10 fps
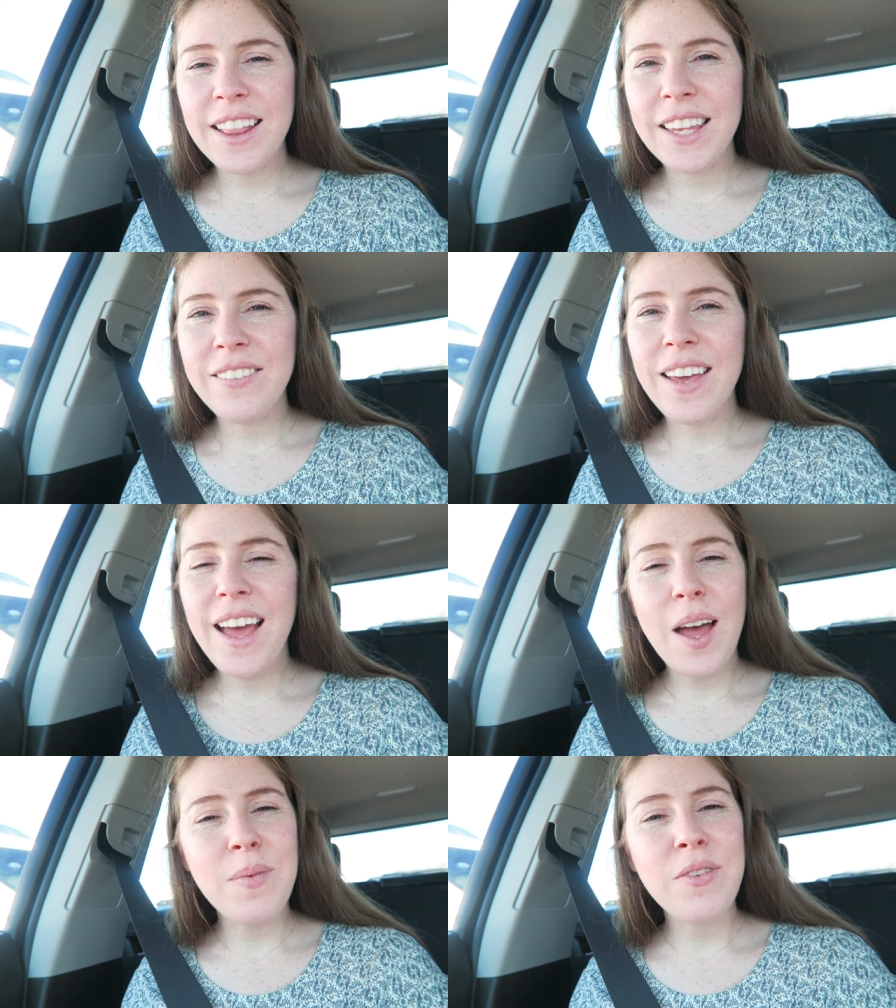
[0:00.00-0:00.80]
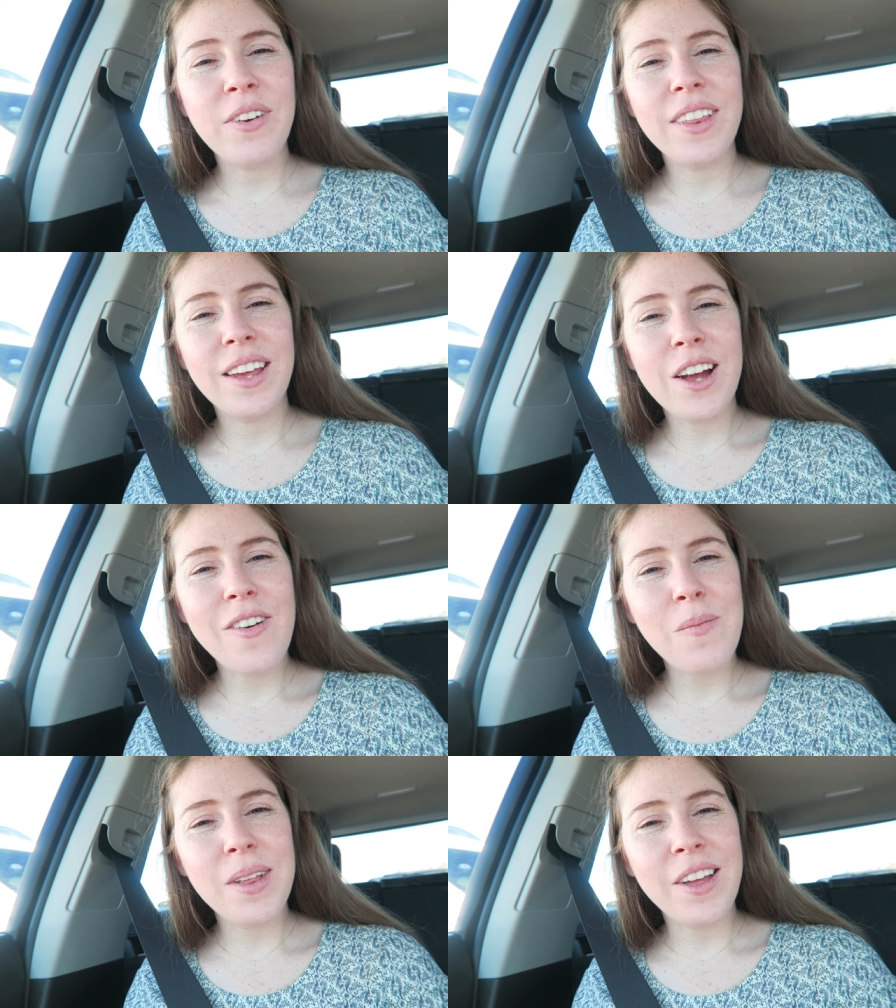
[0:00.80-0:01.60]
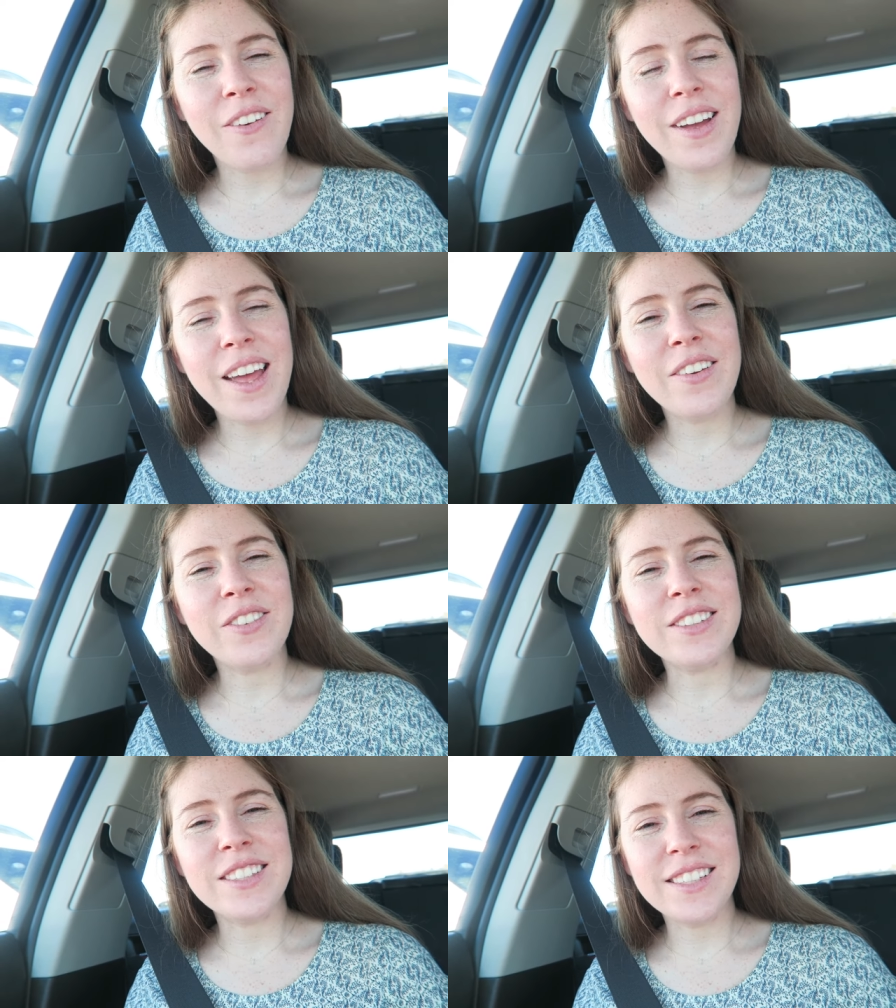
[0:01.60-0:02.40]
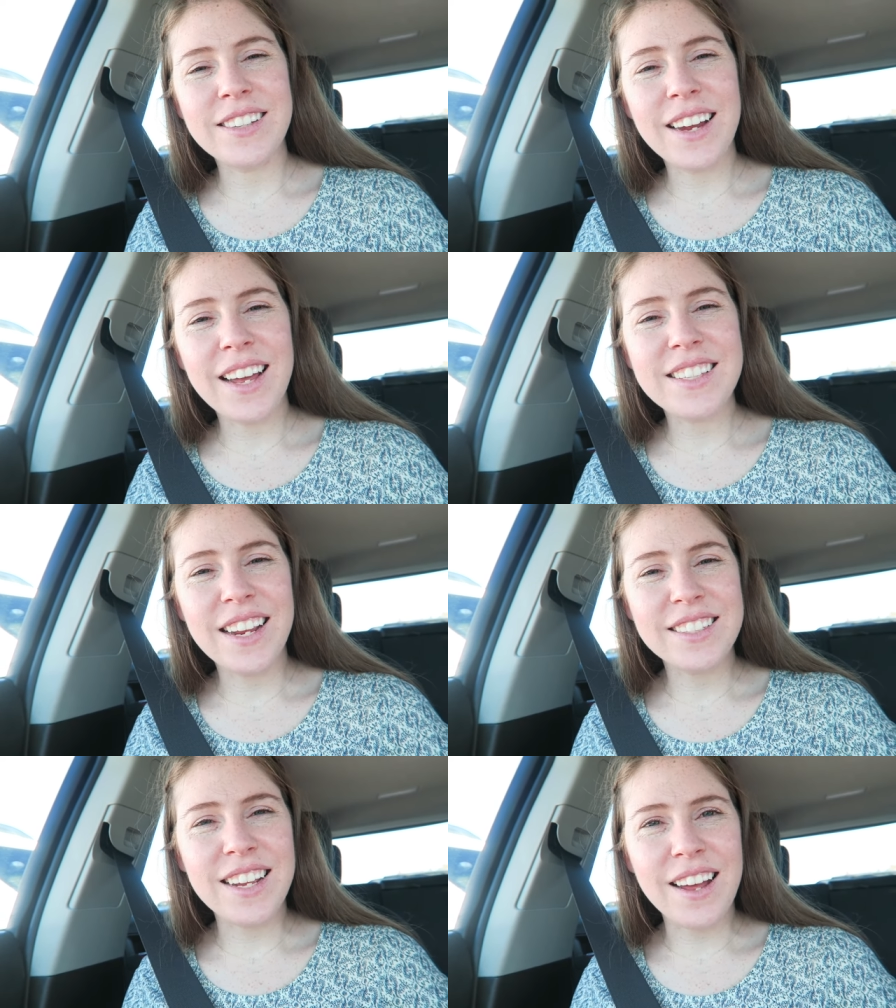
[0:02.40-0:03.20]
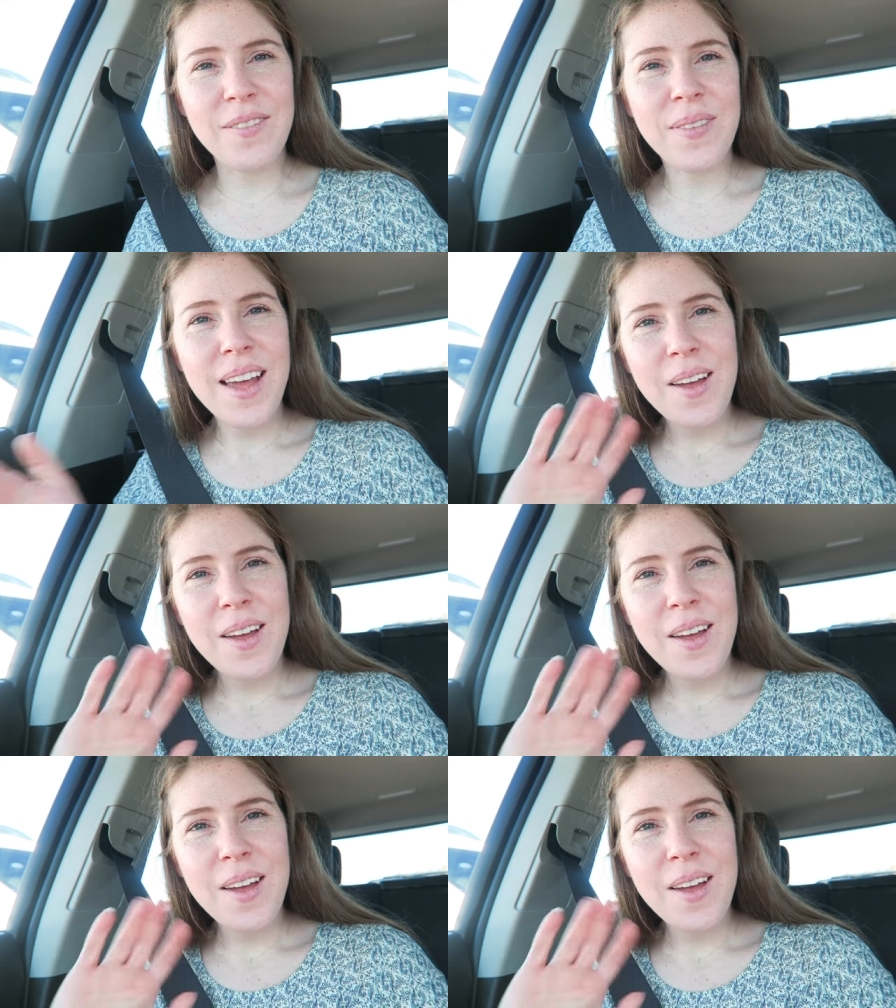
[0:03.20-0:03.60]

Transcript: and leave a happy, friendly comment below. And we'll see you guys next time.